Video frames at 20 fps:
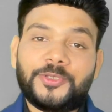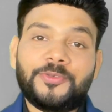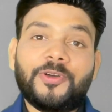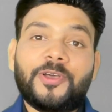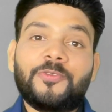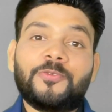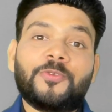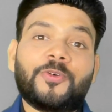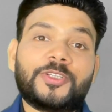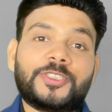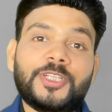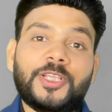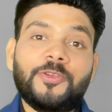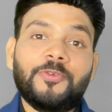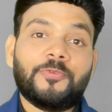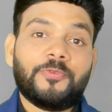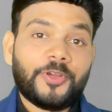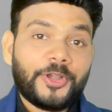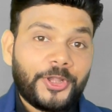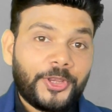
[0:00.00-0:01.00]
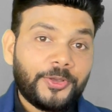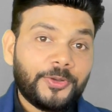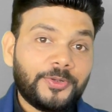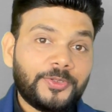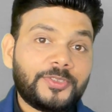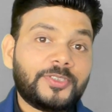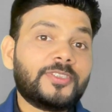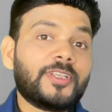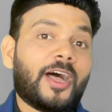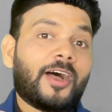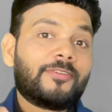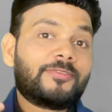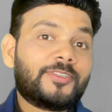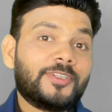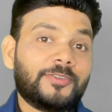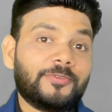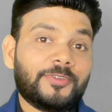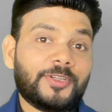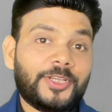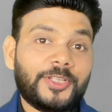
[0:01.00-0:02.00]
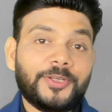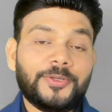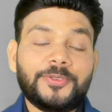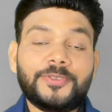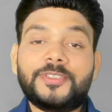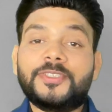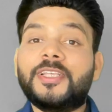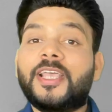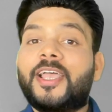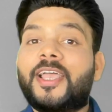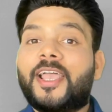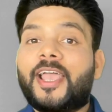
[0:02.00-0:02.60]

you are watching videos after videos,